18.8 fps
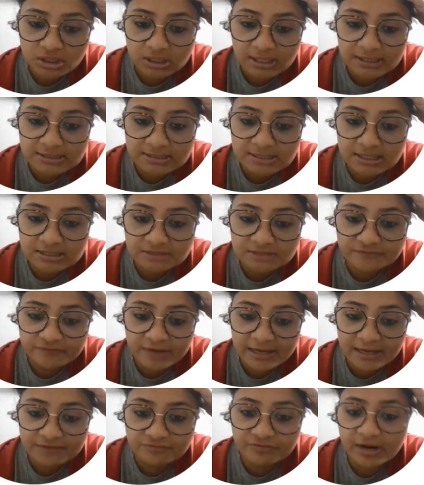In
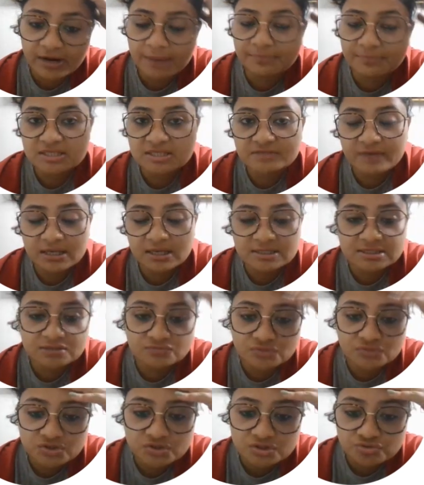1885 rabies vaccine
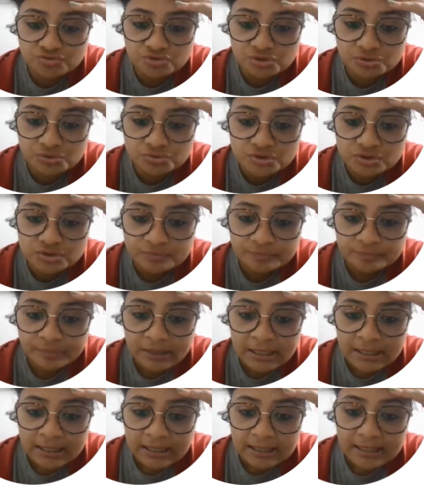was introduced.
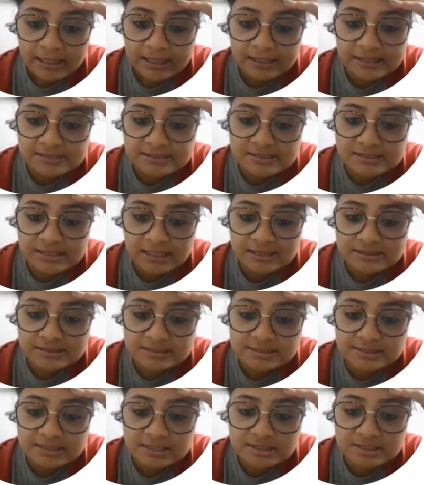In
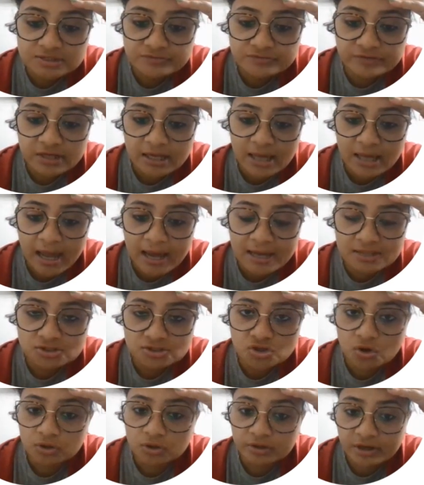1896 we had
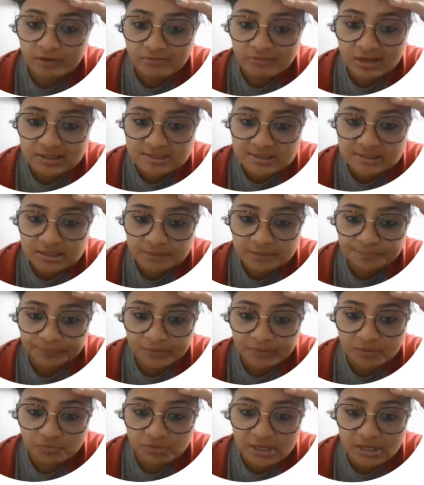cholera vaccine.
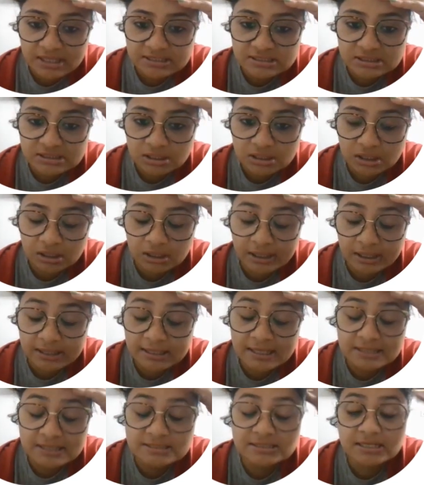In
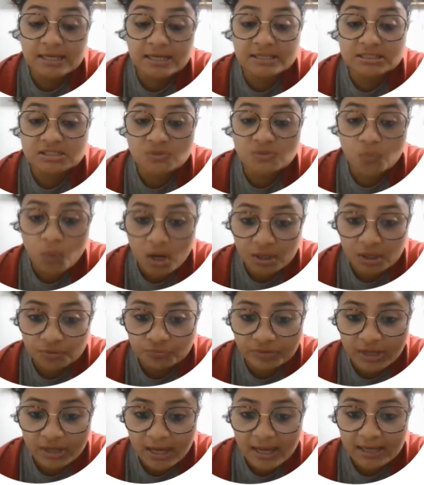1891
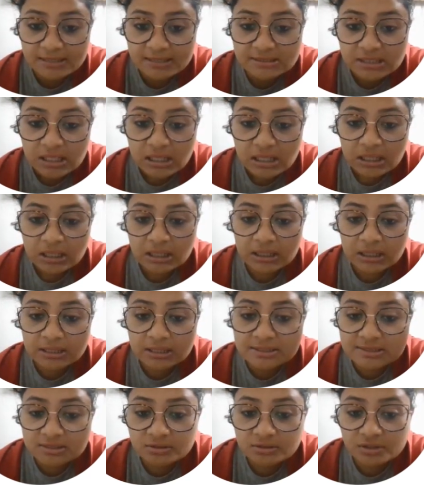we had
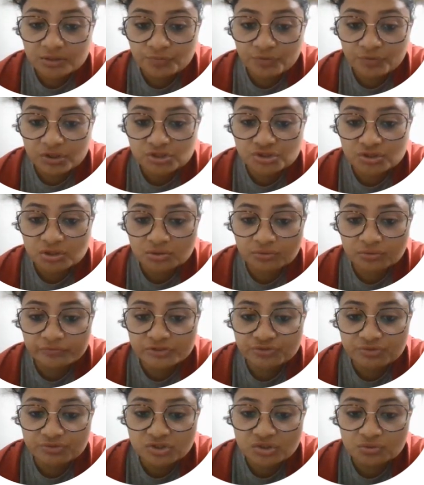glycerin, which
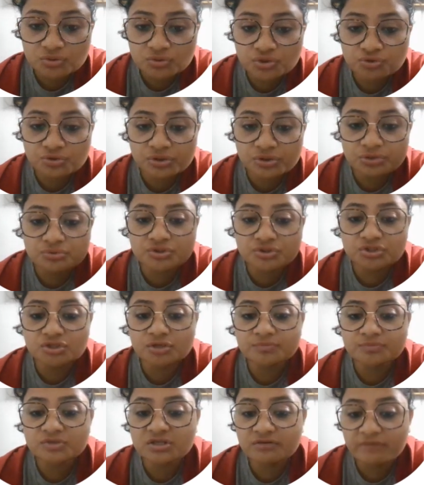was used to reduce
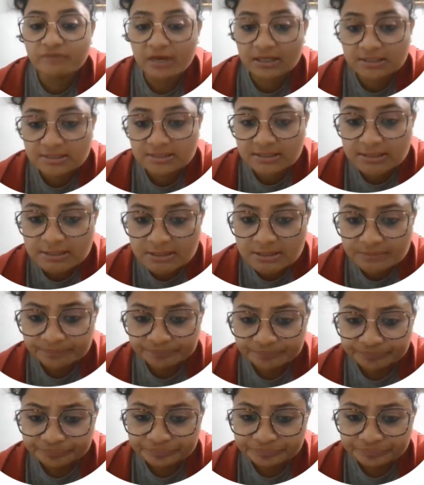germs in vaccines.